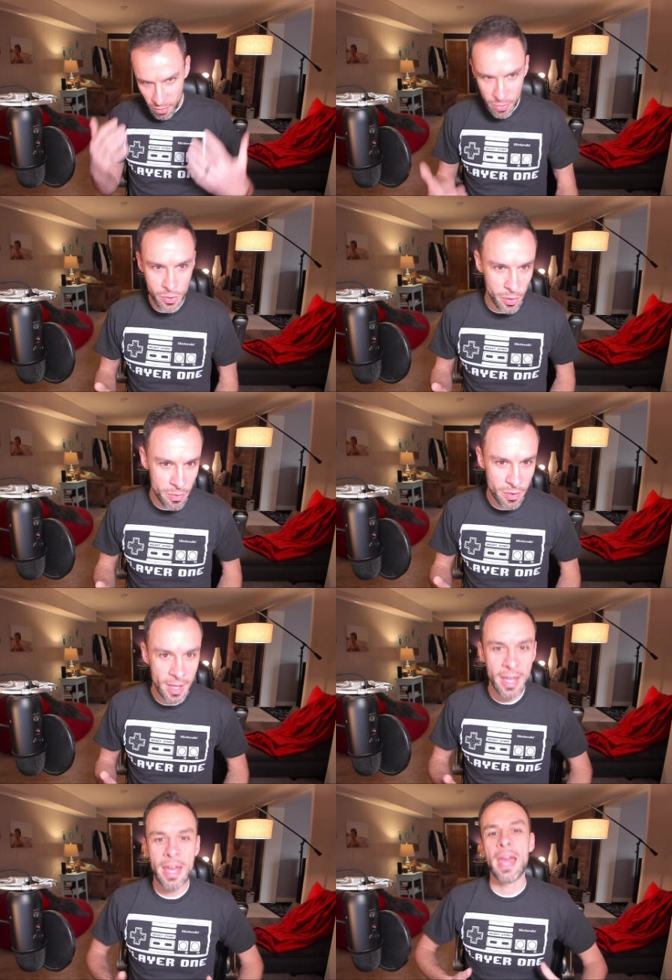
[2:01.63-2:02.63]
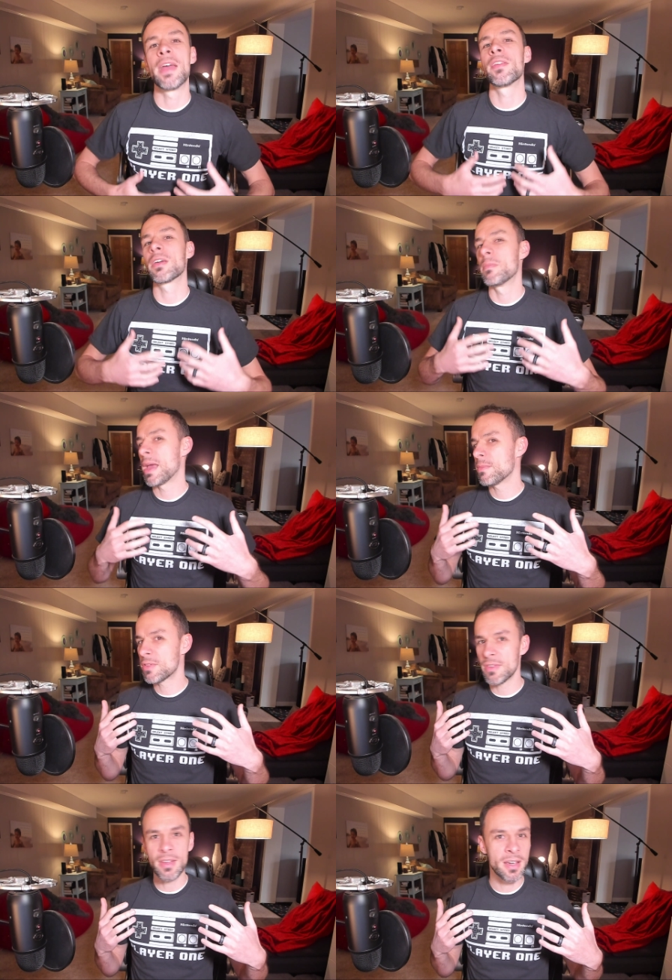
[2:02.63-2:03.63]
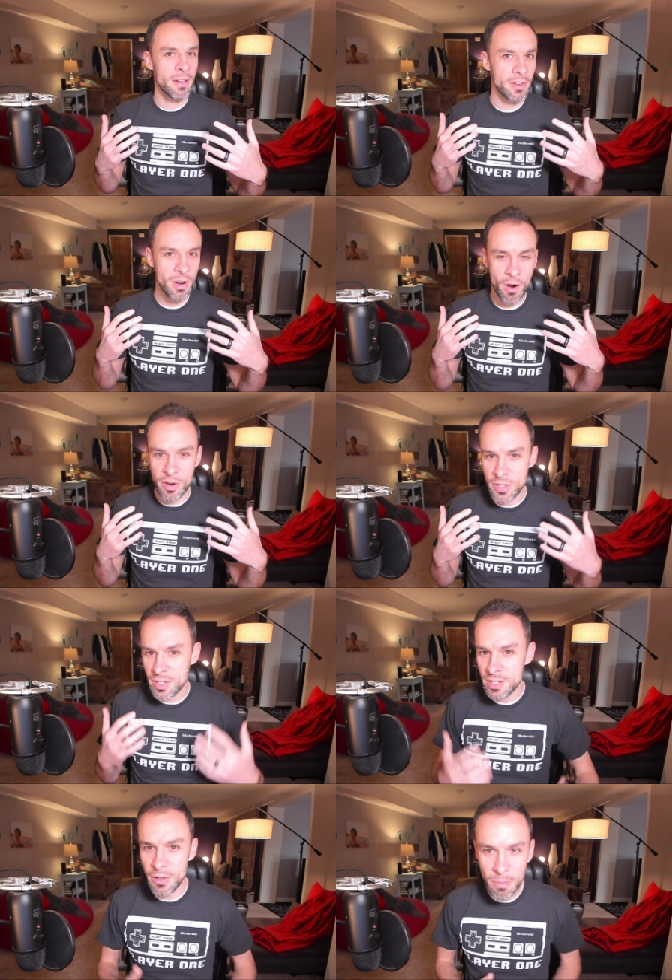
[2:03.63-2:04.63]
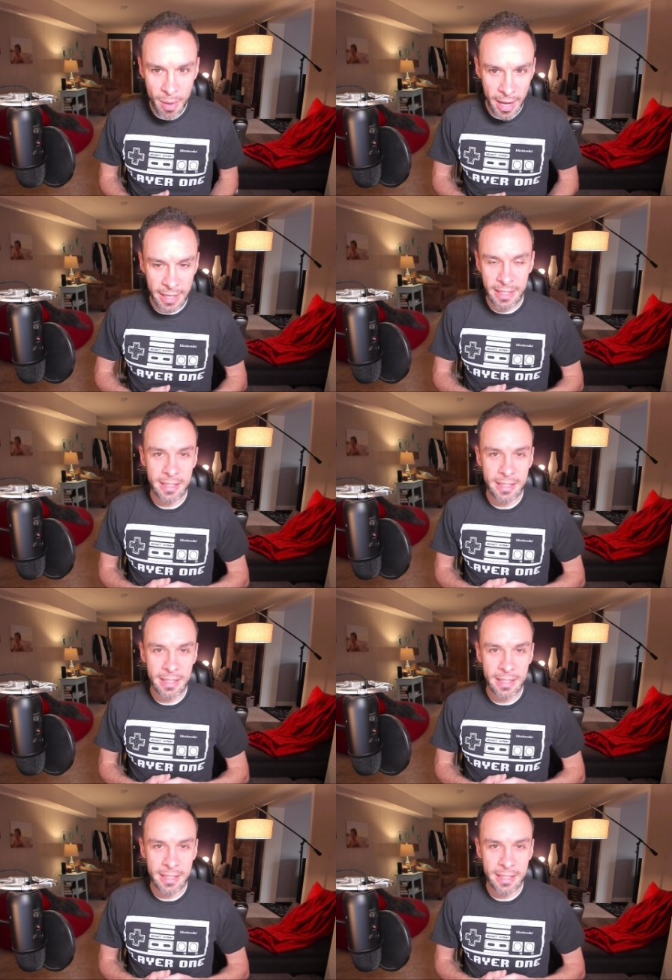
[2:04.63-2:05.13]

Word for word: the truth and the commandments in the covenant are still binding.